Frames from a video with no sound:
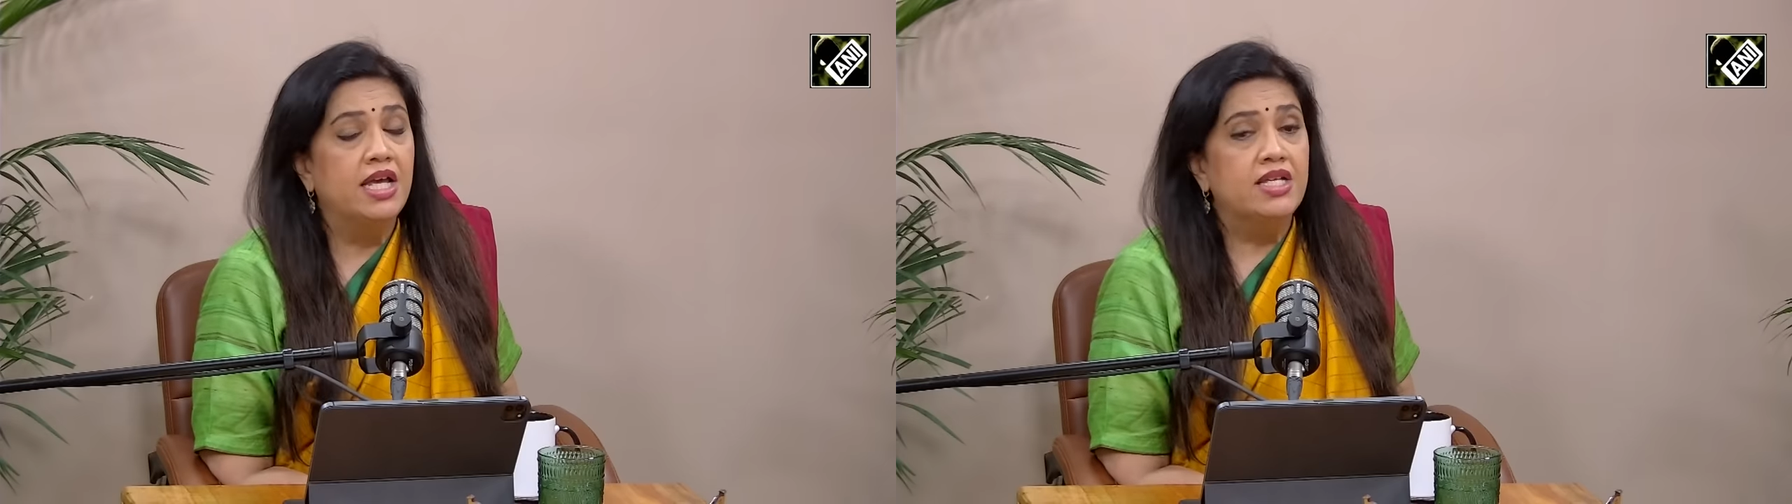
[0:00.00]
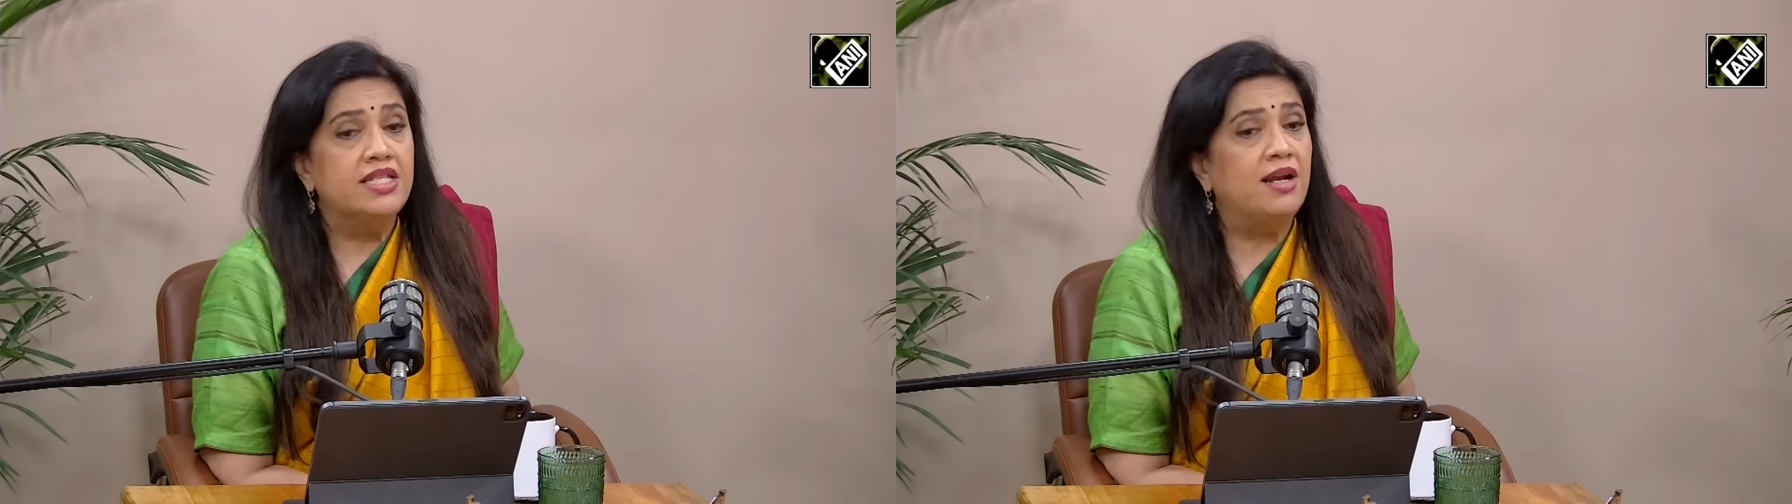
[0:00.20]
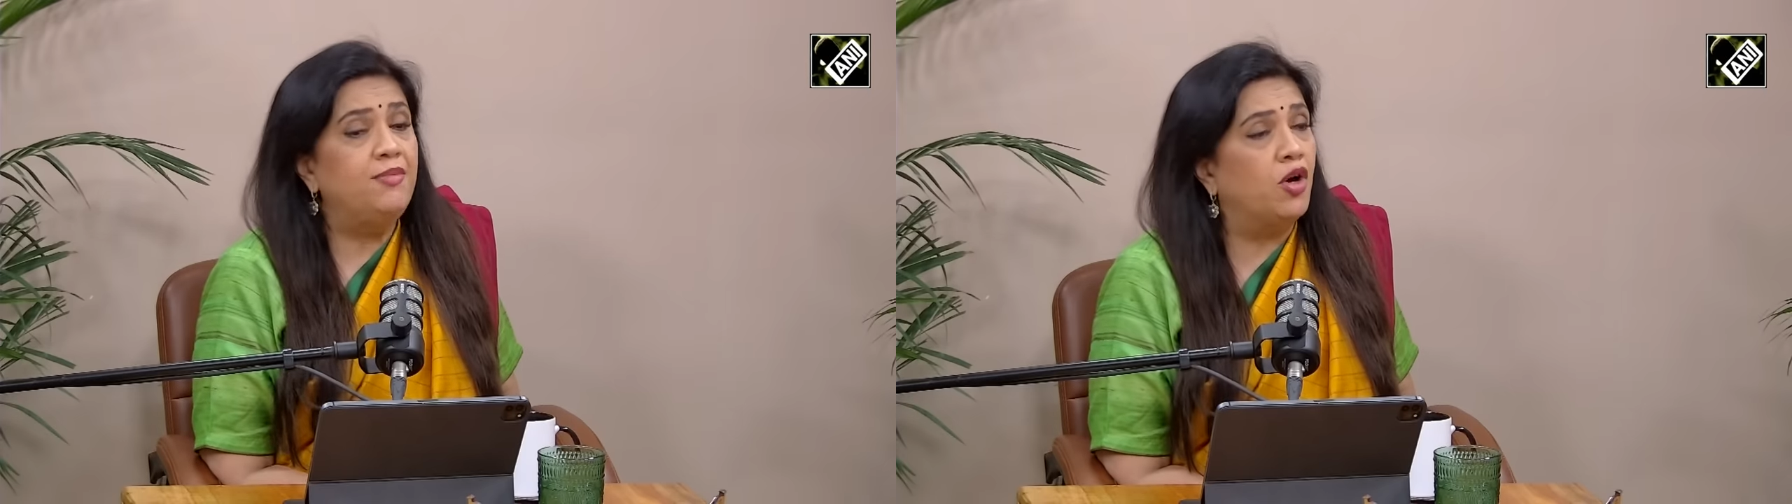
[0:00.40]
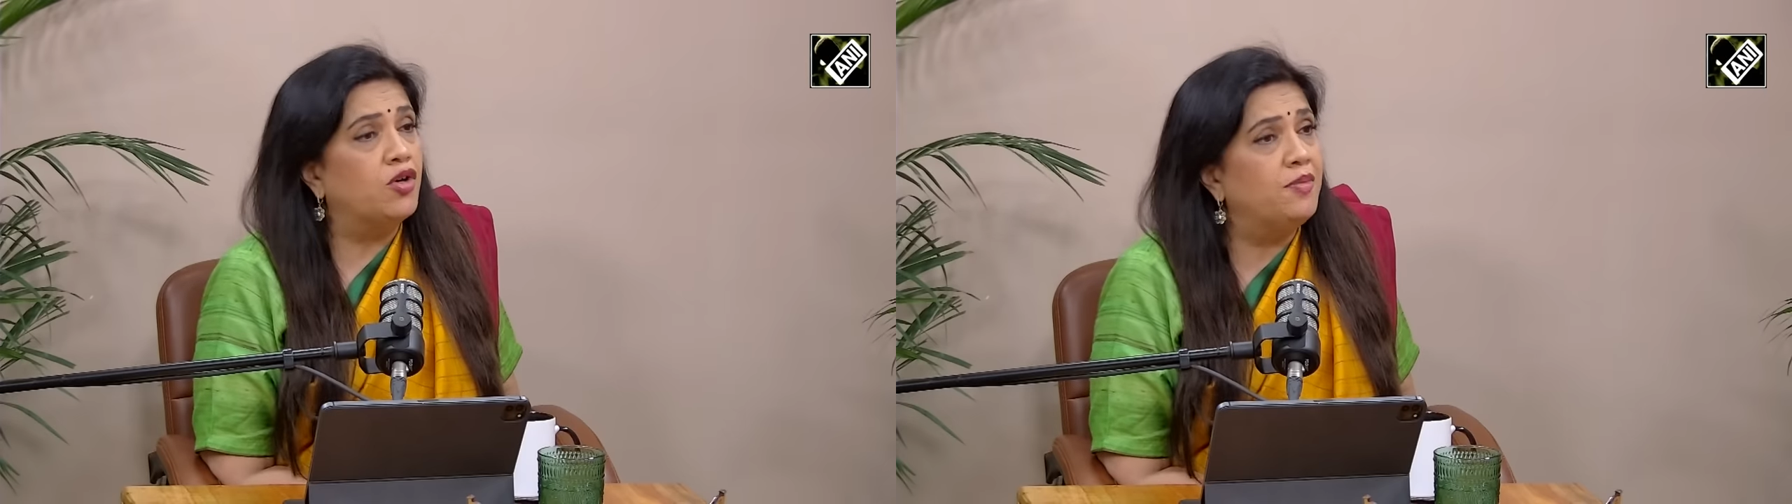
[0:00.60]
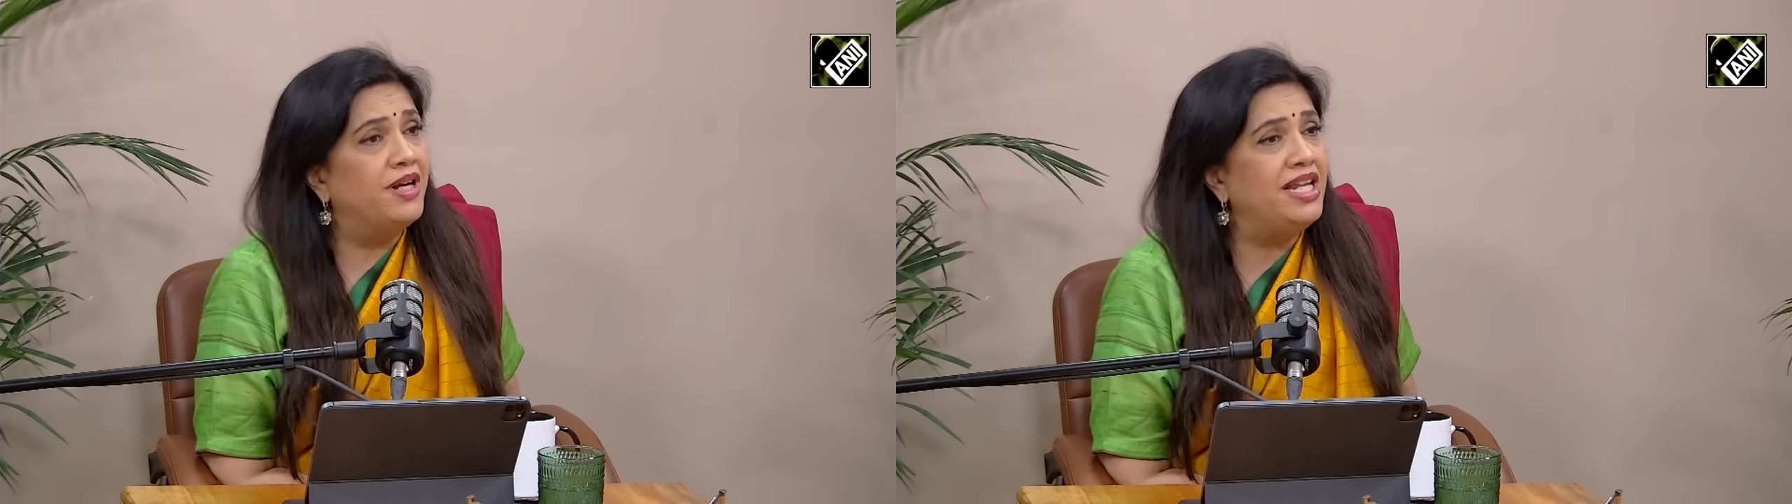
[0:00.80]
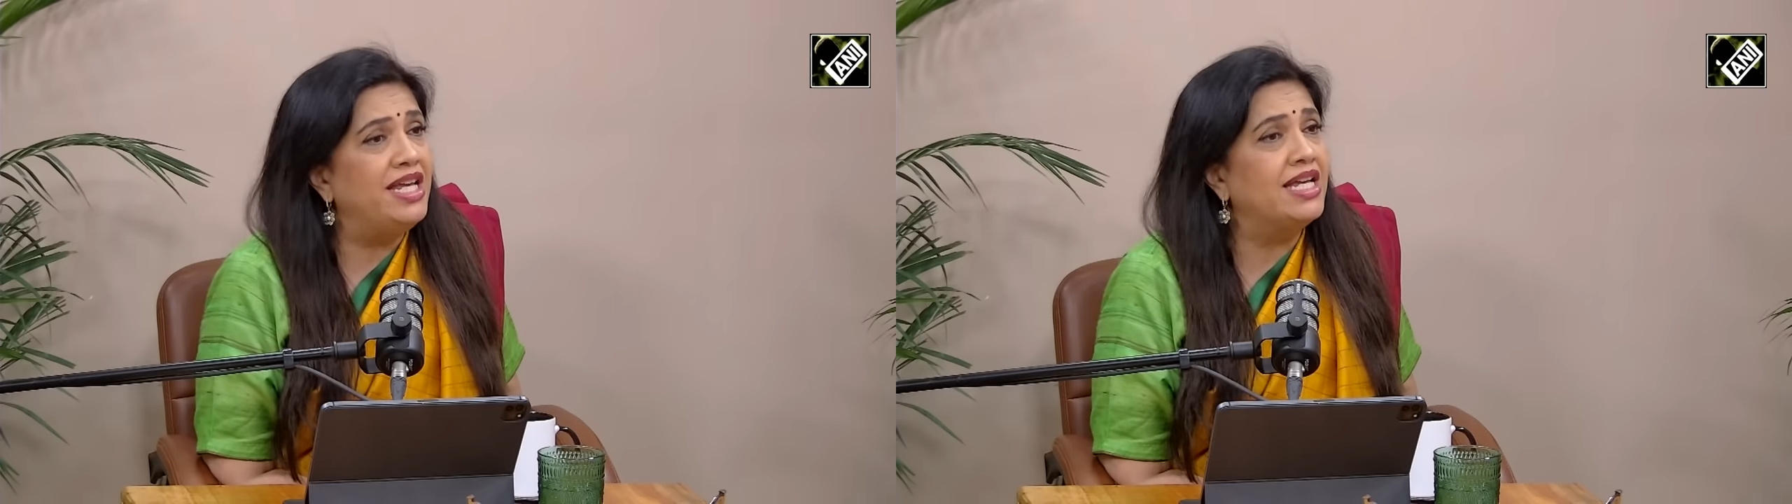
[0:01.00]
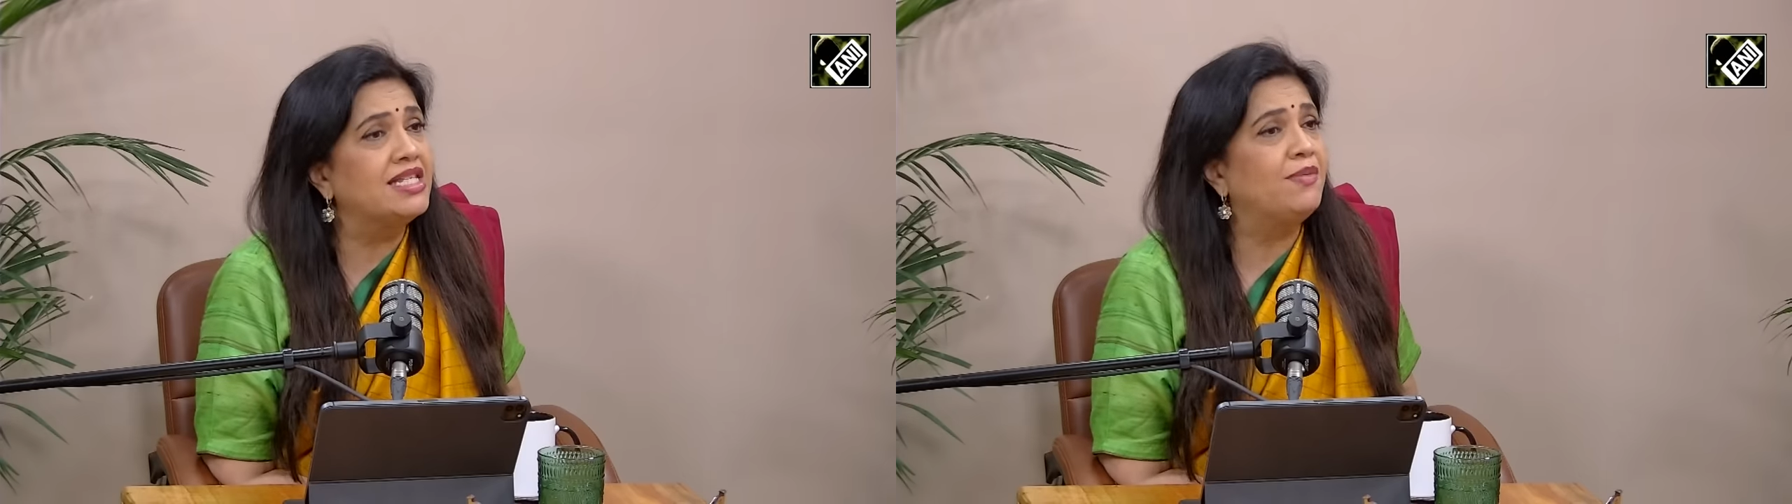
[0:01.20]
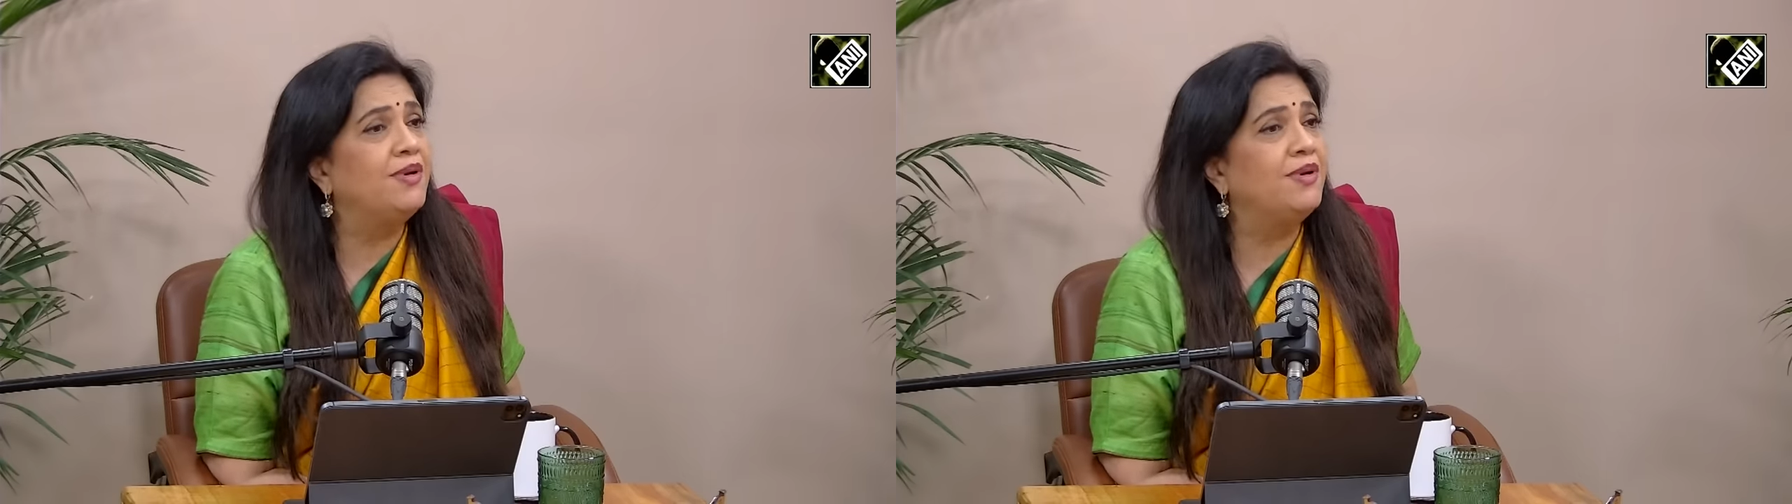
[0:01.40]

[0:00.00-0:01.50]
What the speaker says: sir hum documentary kaise